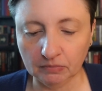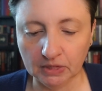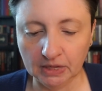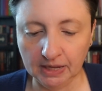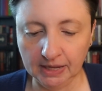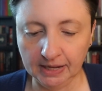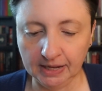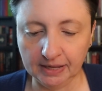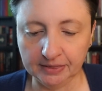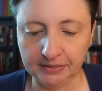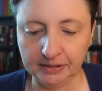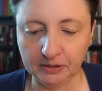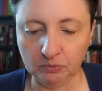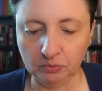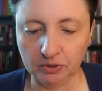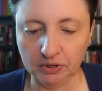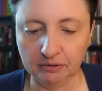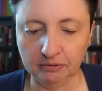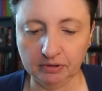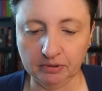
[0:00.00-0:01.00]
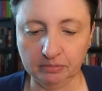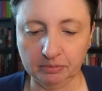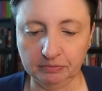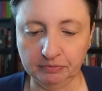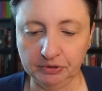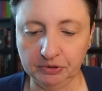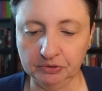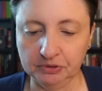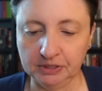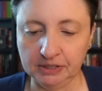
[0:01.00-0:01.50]
and I think one of the
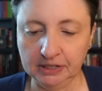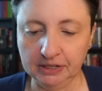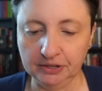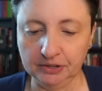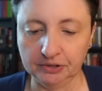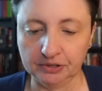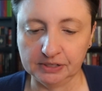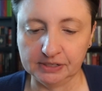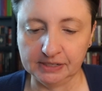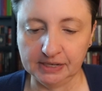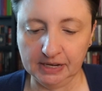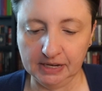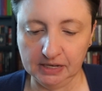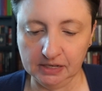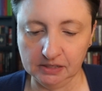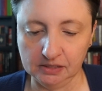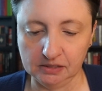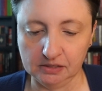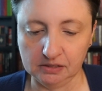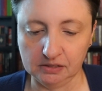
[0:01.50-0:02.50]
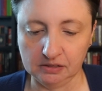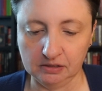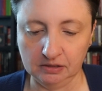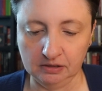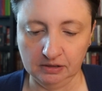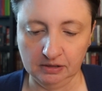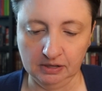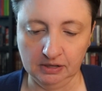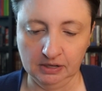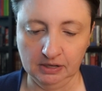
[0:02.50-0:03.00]
reviews here says,
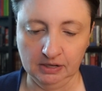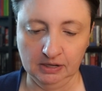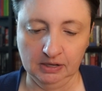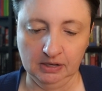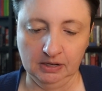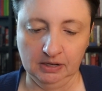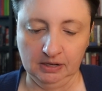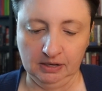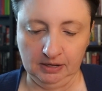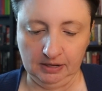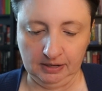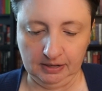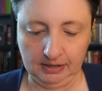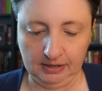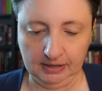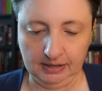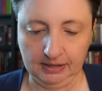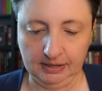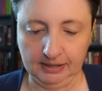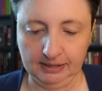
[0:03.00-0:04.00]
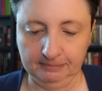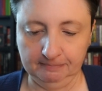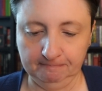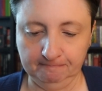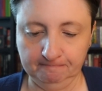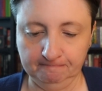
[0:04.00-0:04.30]
uh,